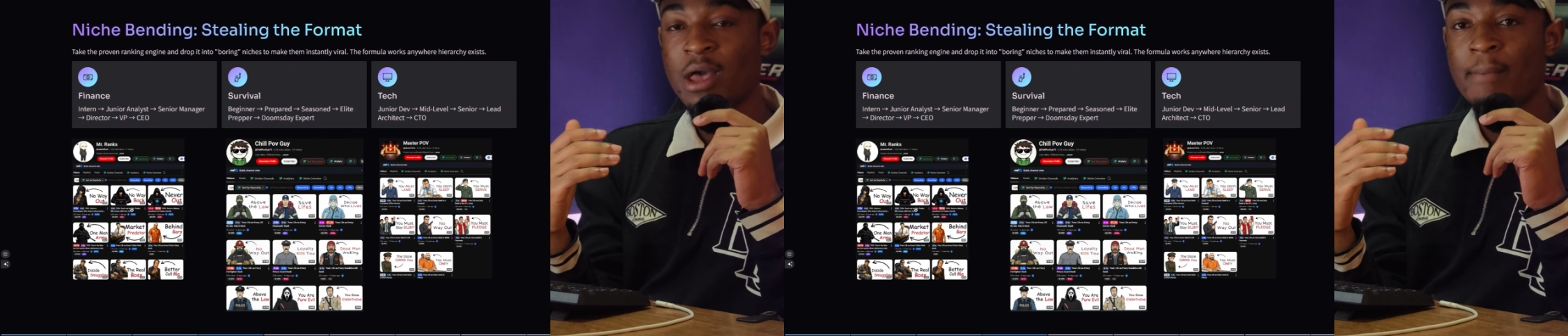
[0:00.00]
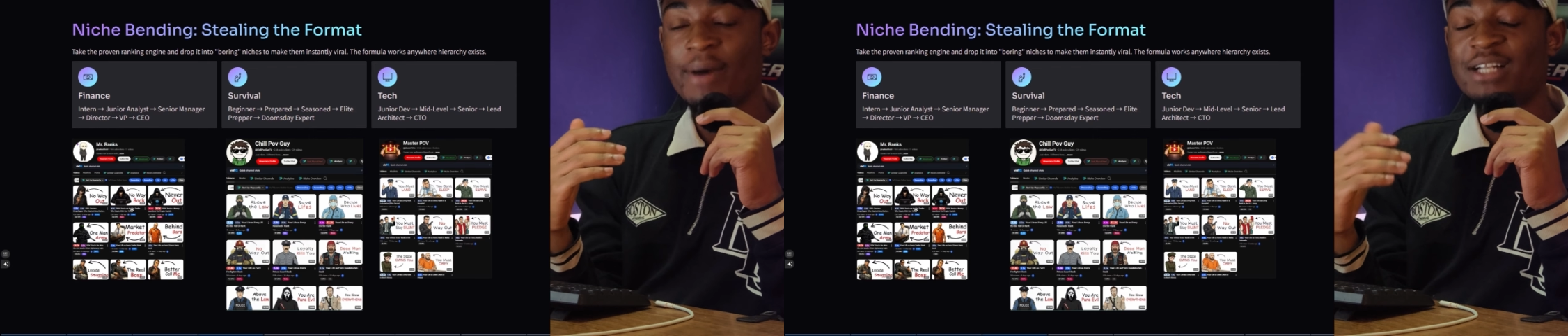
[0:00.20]

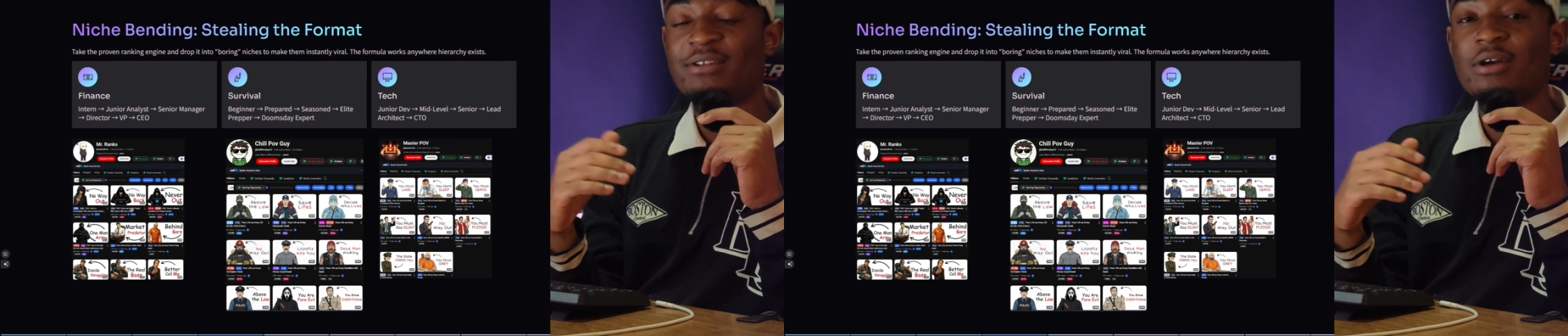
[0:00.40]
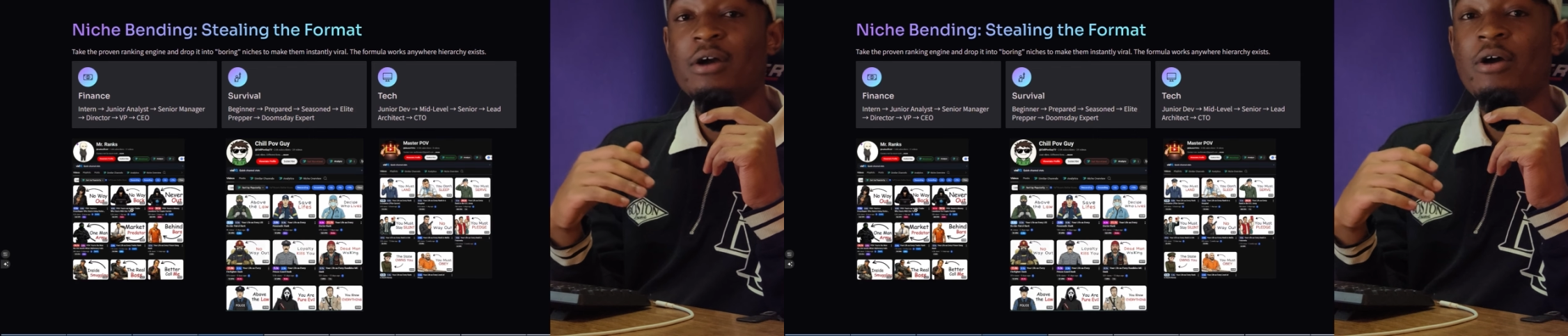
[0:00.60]
but
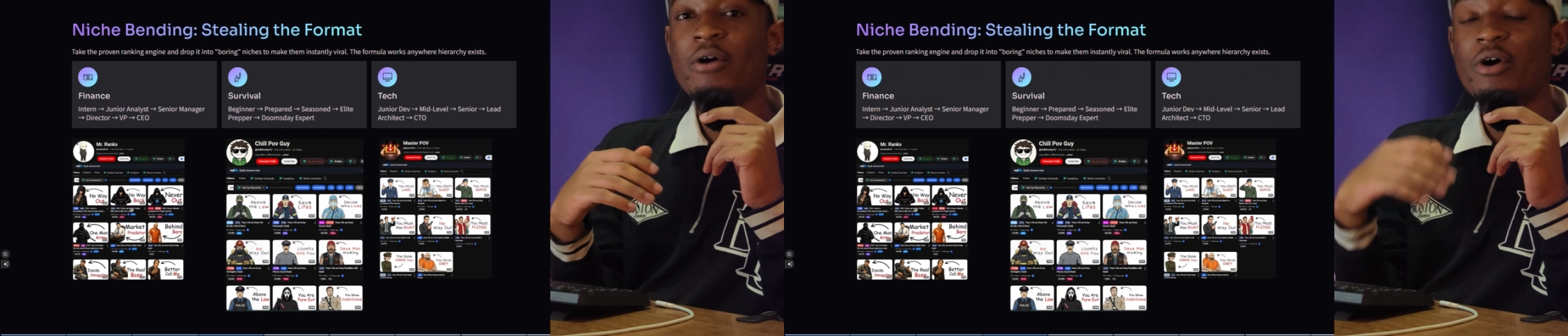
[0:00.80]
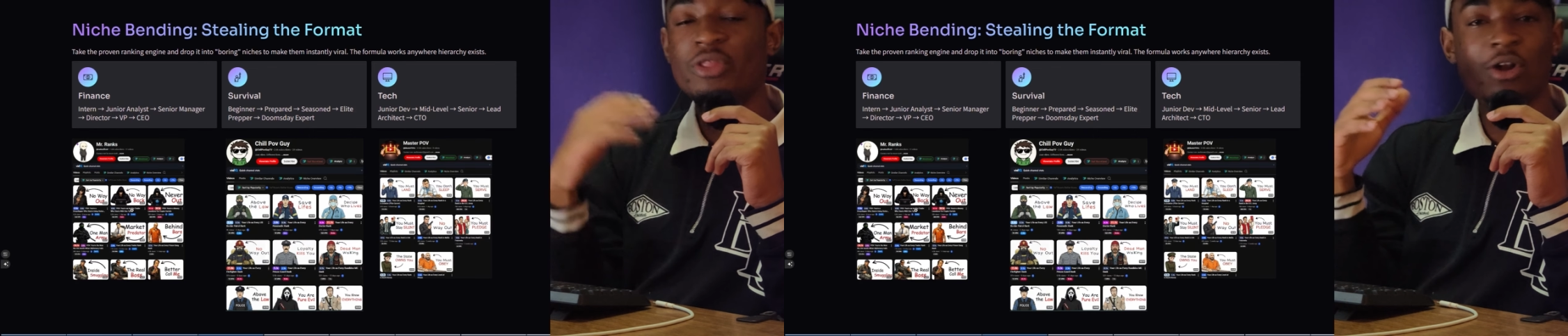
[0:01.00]

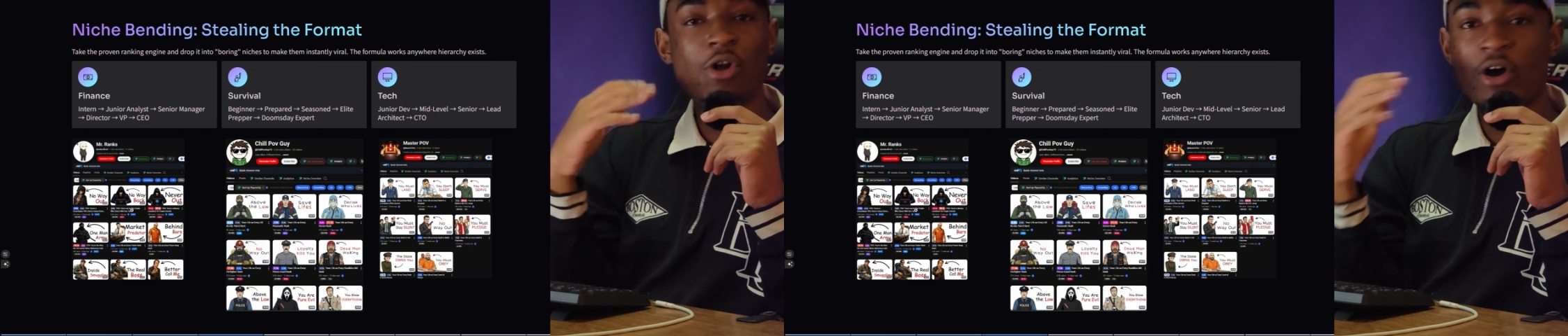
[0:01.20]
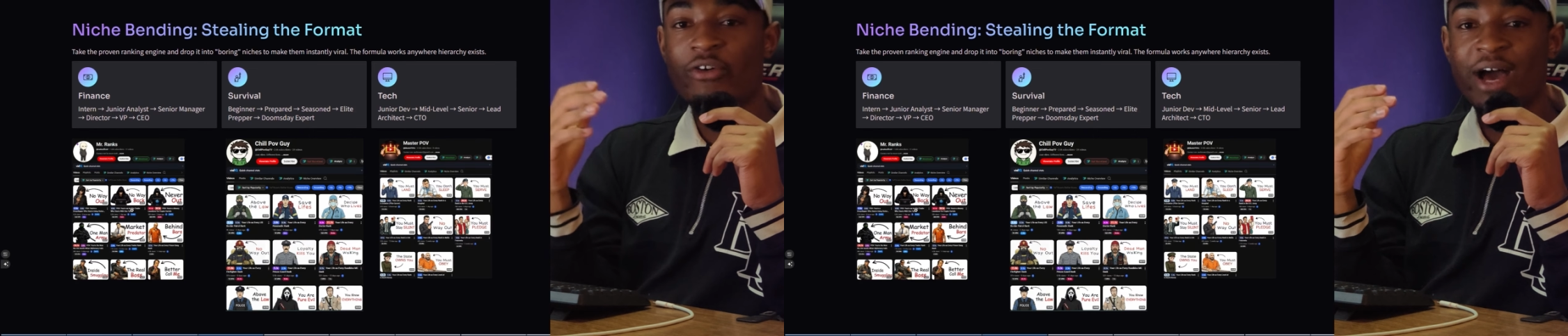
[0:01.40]
on the
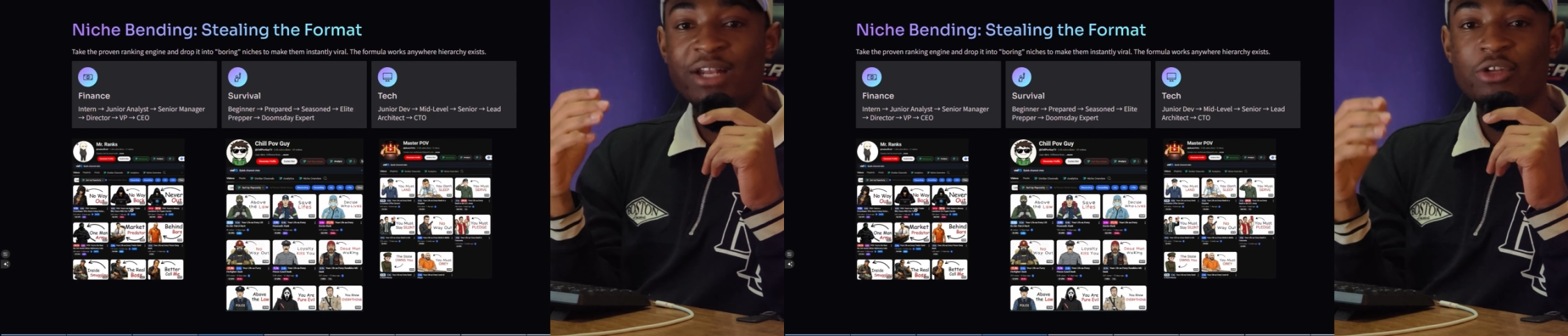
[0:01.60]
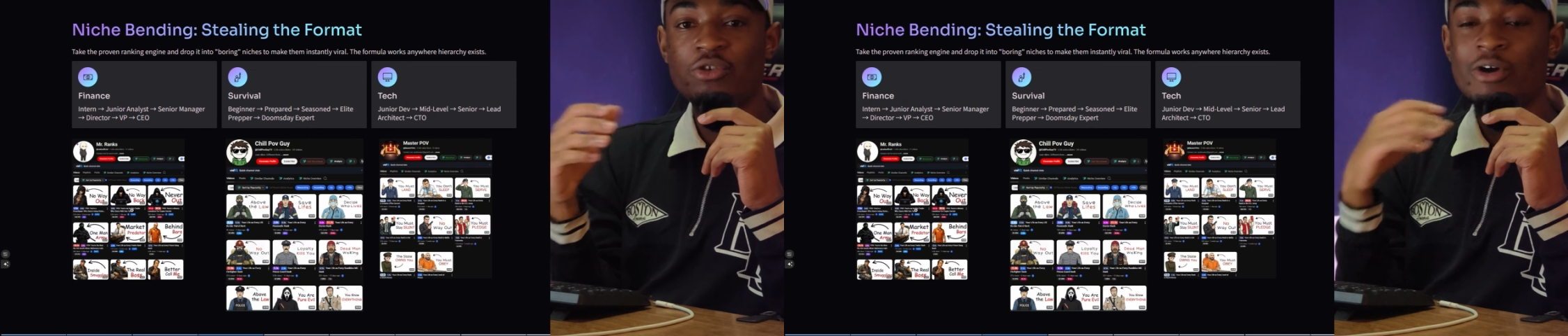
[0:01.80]
long run,
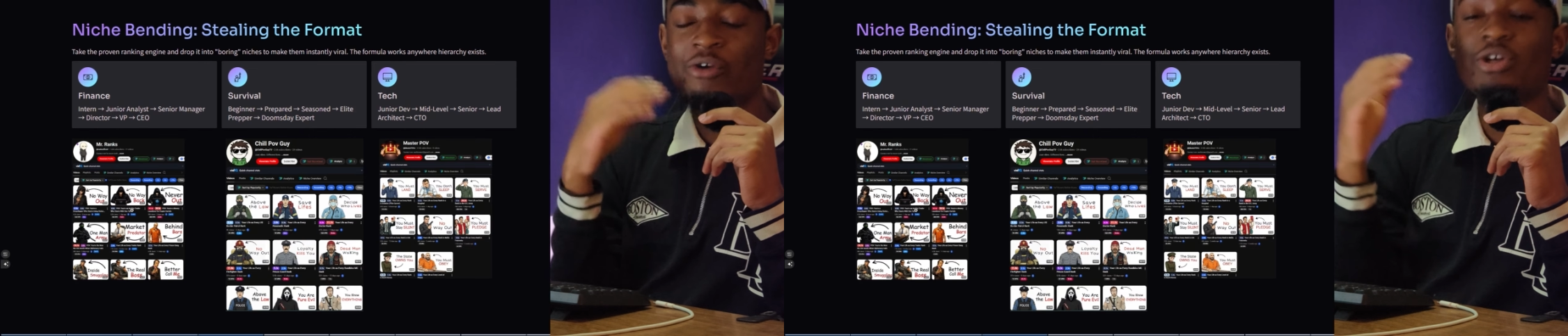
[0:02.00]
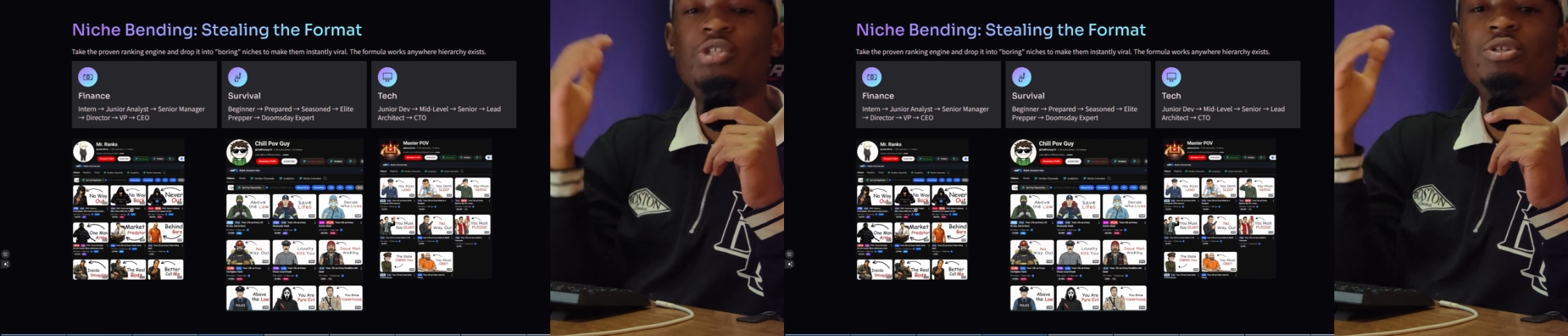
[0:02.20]
you're
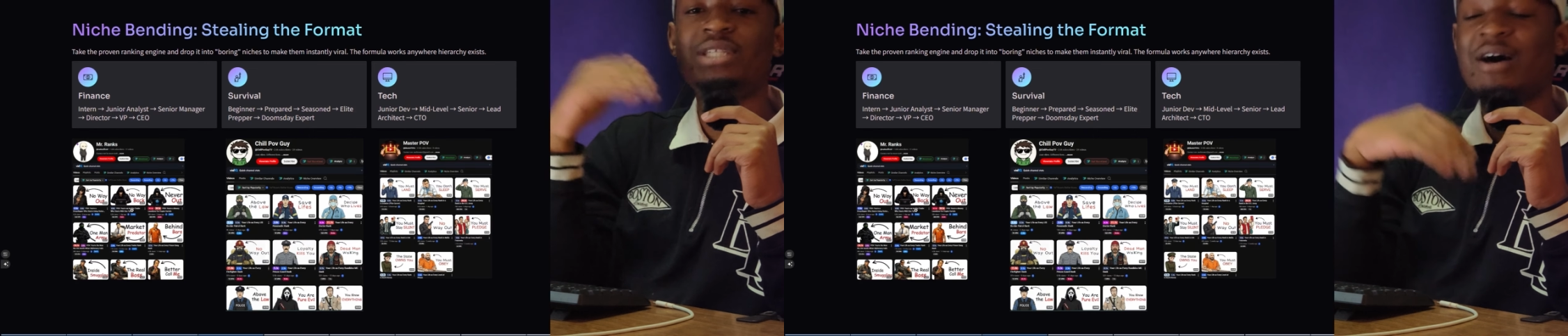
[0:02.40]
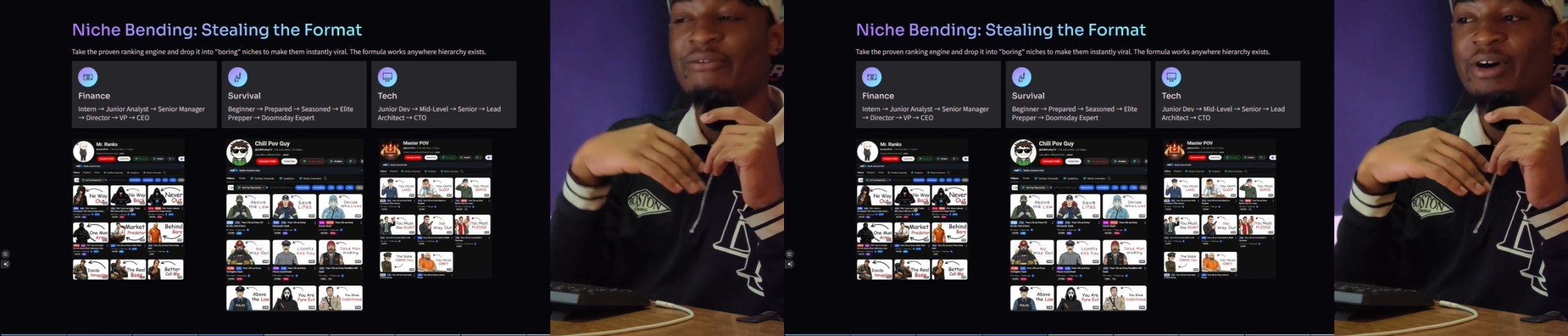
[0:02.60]
going to
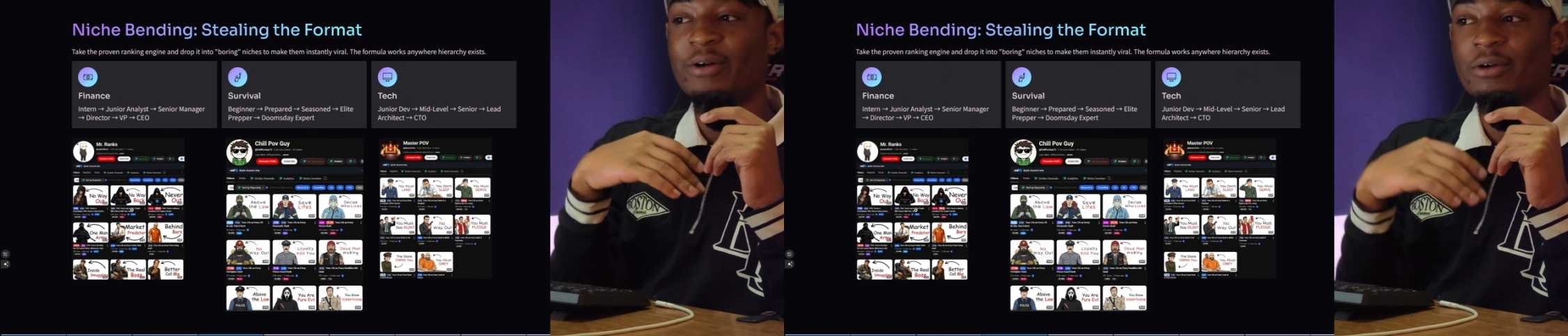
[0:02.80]
suffer